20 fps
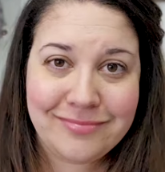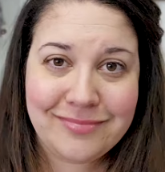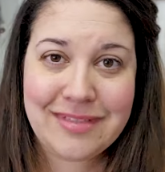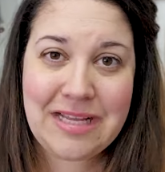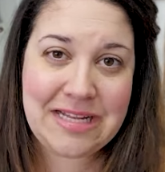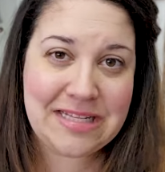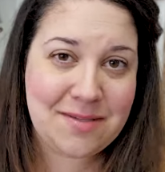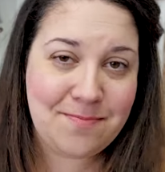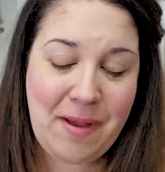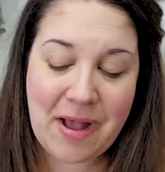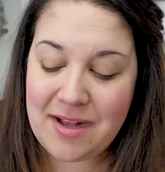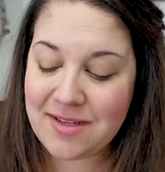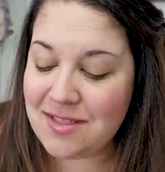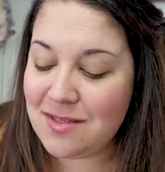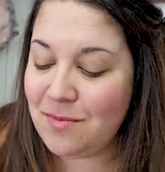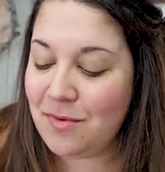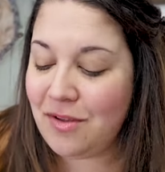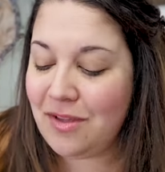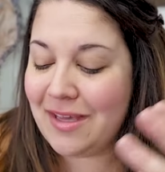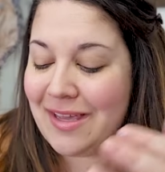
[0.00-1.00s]
it's
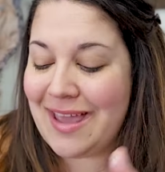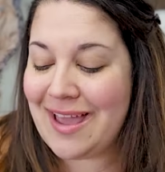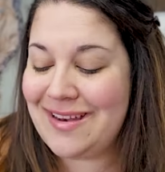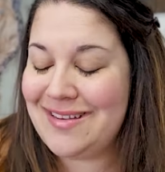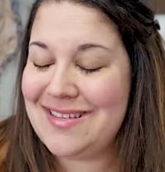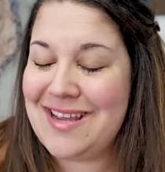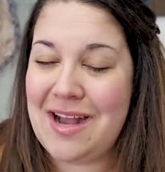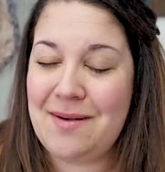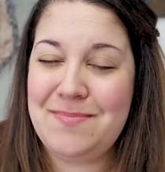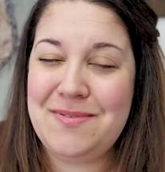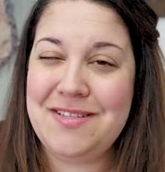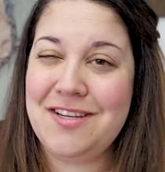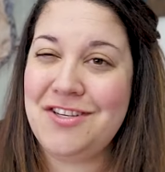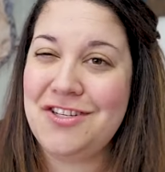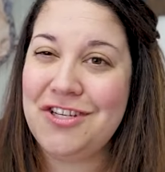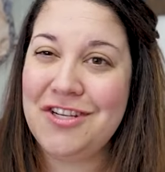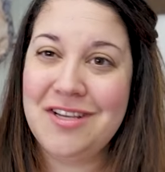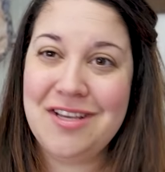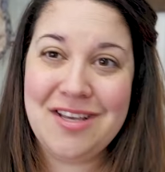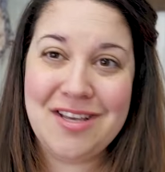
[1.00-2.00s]
possible again top
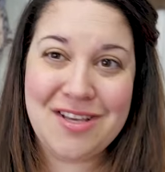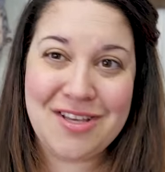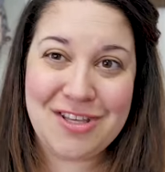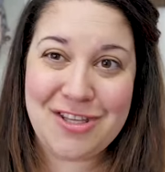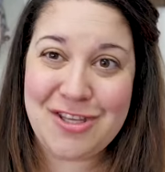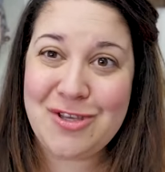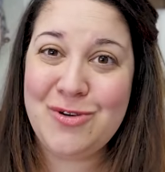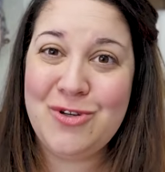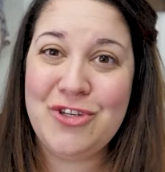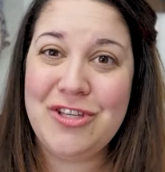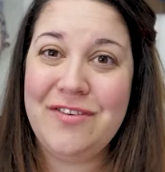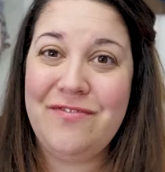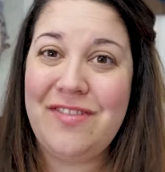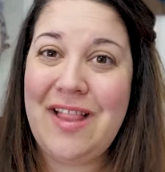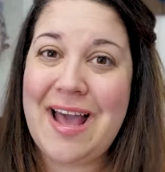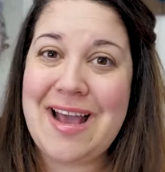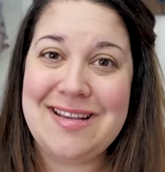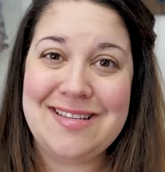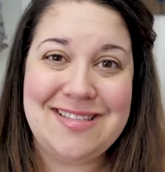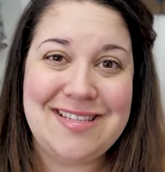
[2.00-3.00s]
stitch usually
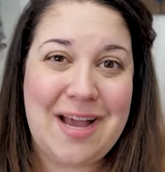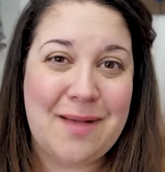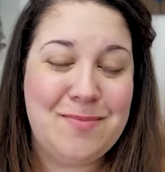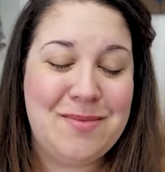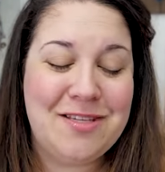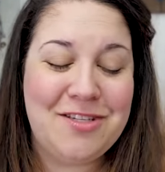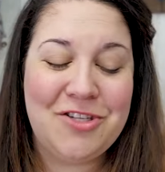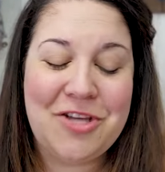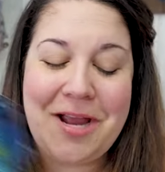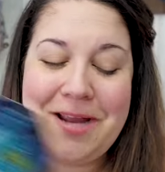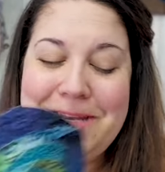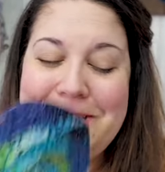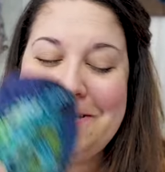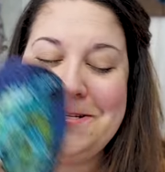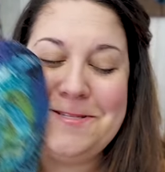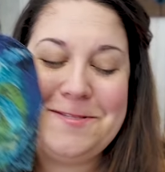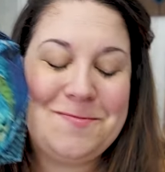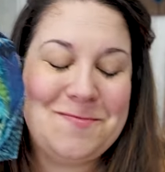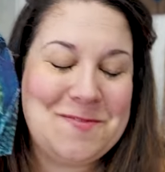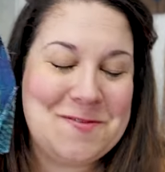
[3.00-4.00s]
flies top stitch 90
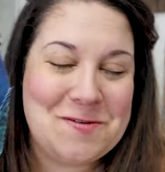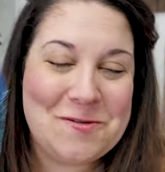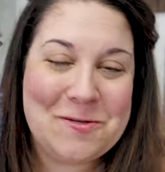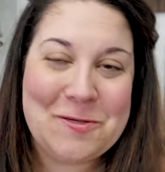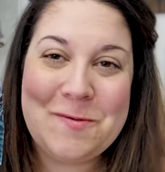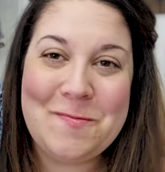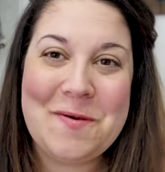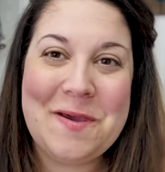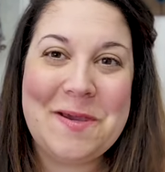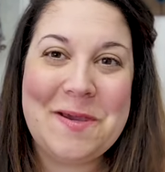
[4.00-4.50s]
is usually my